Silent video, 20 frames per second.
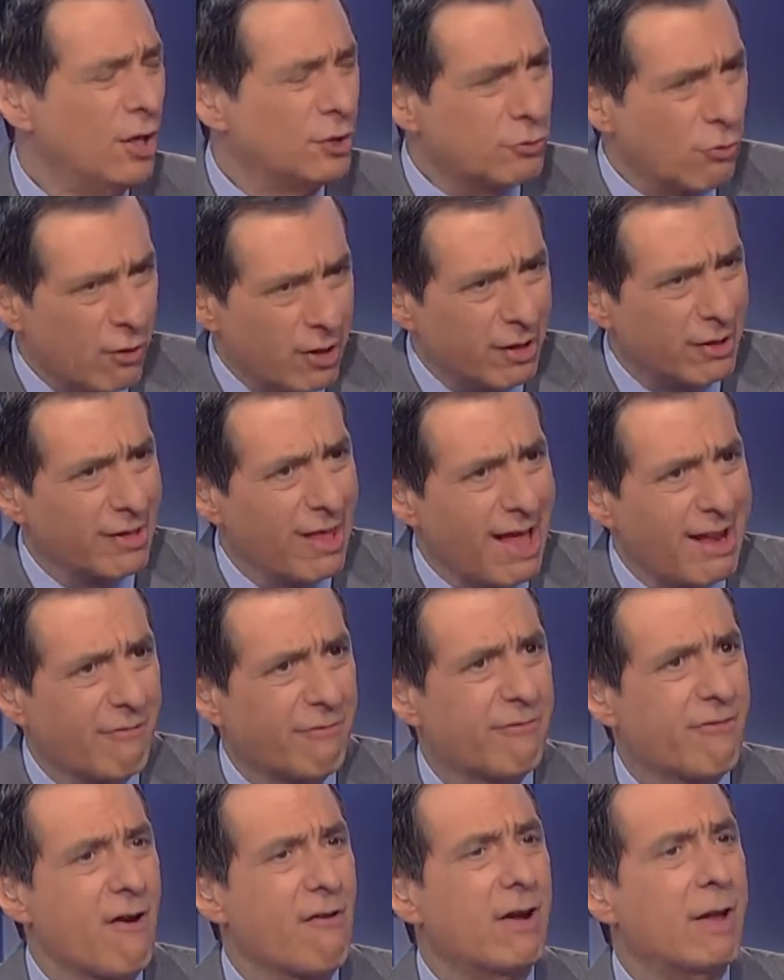drawing a lot
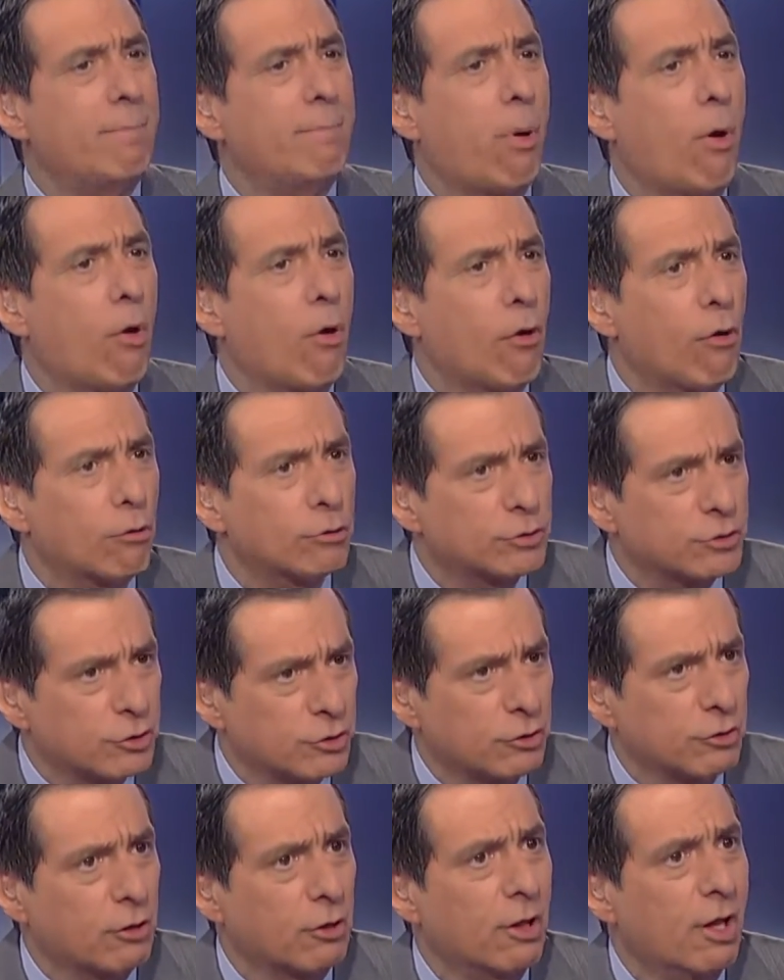of very
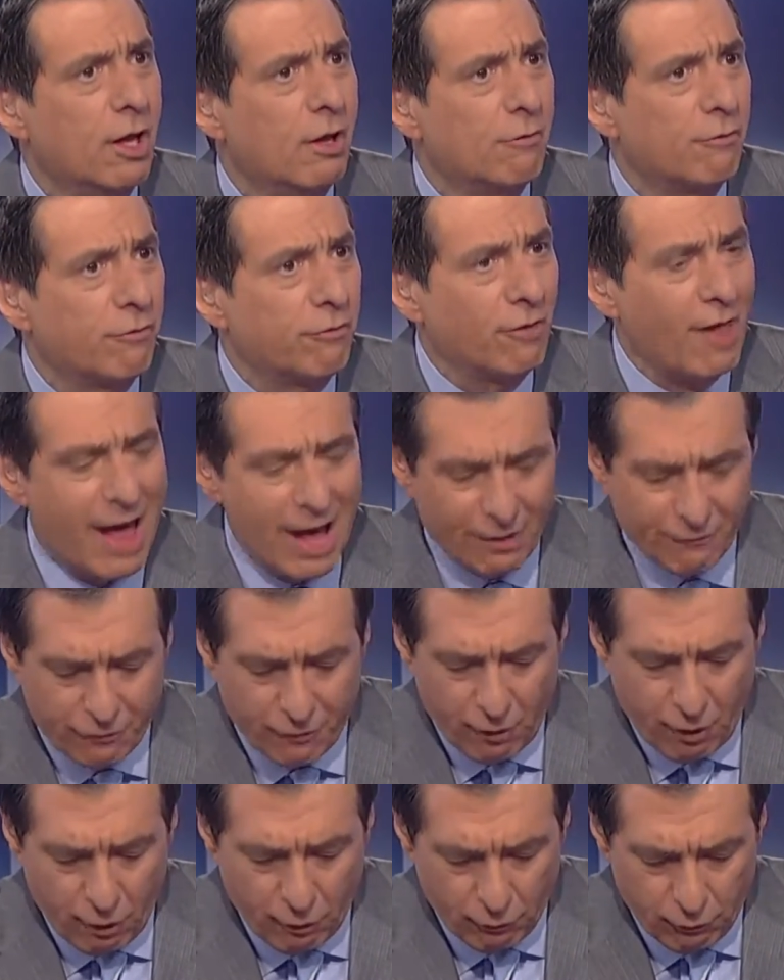personal flack
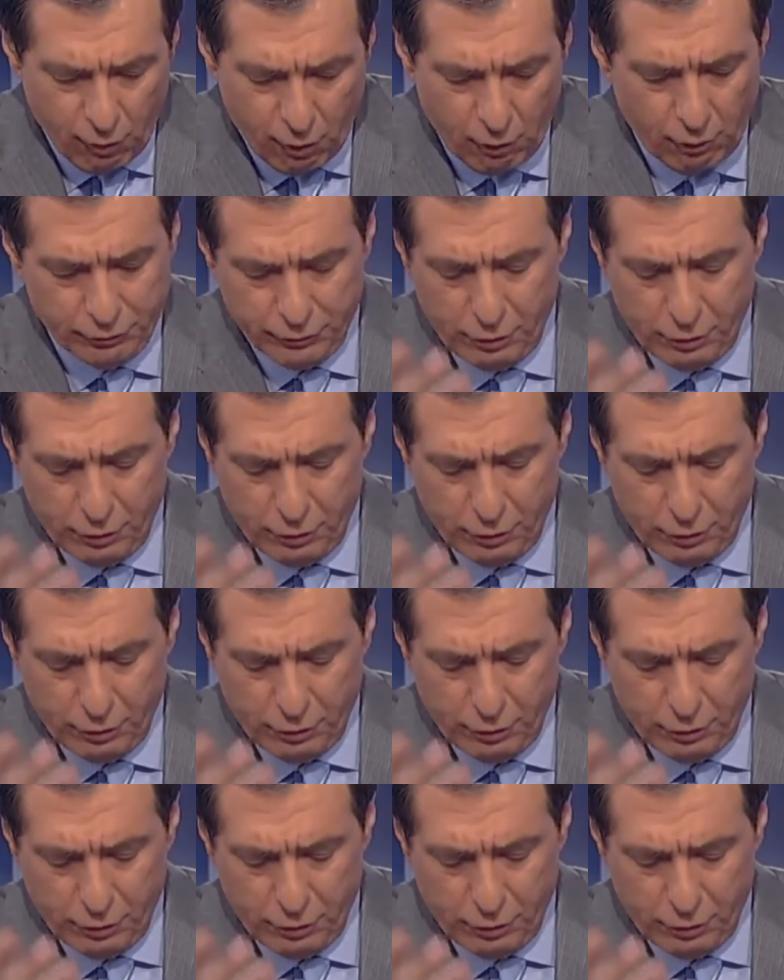for her role.